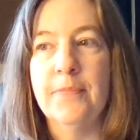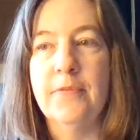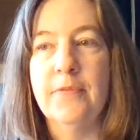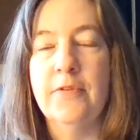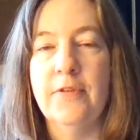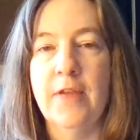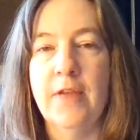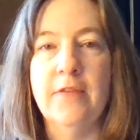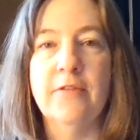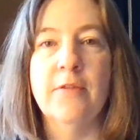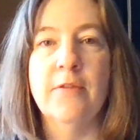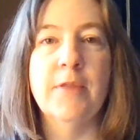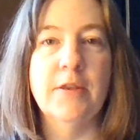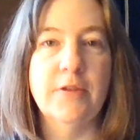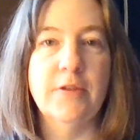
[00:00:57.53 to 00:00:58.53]
say
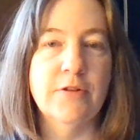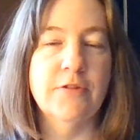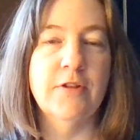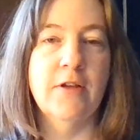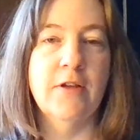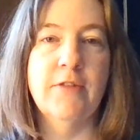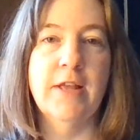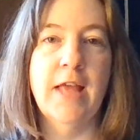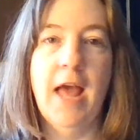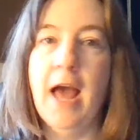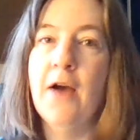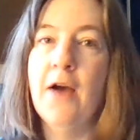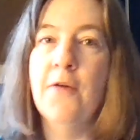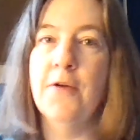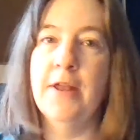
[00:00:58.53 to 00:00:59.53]
something to yourself like,
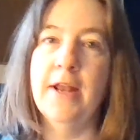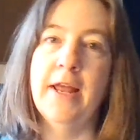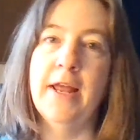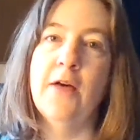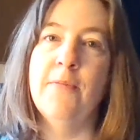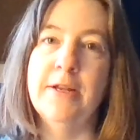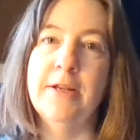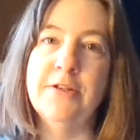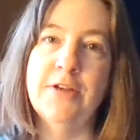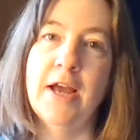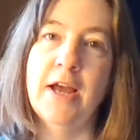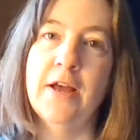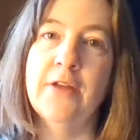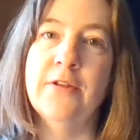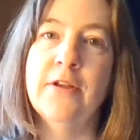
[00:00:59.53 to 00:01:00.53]
how can I help my
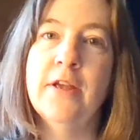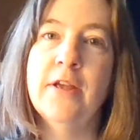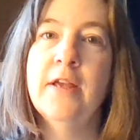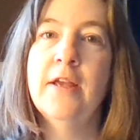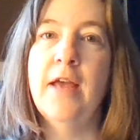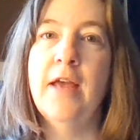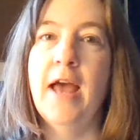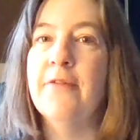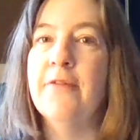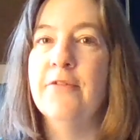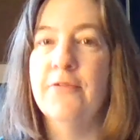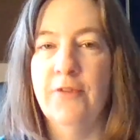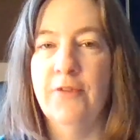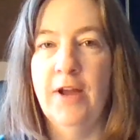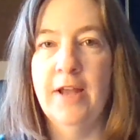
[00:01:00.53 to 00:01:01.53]
child have a
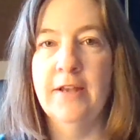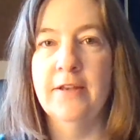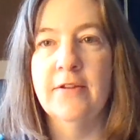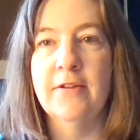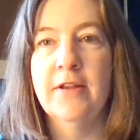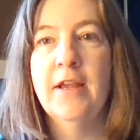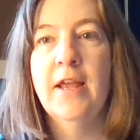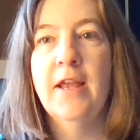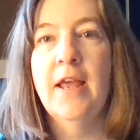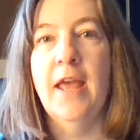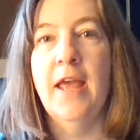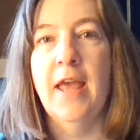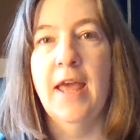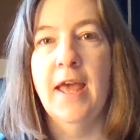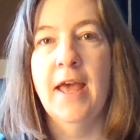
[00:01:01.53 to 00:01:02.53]
friend?
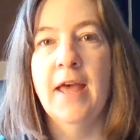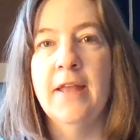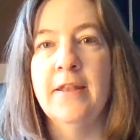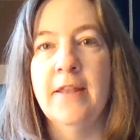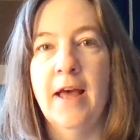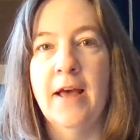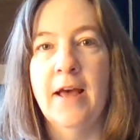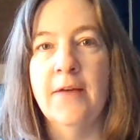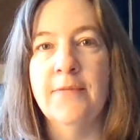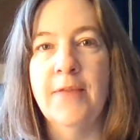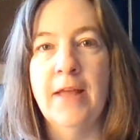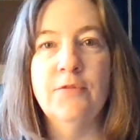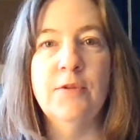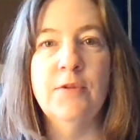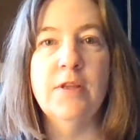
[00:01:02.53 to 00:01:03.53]
And
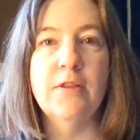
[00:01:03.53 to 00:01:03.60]
that's really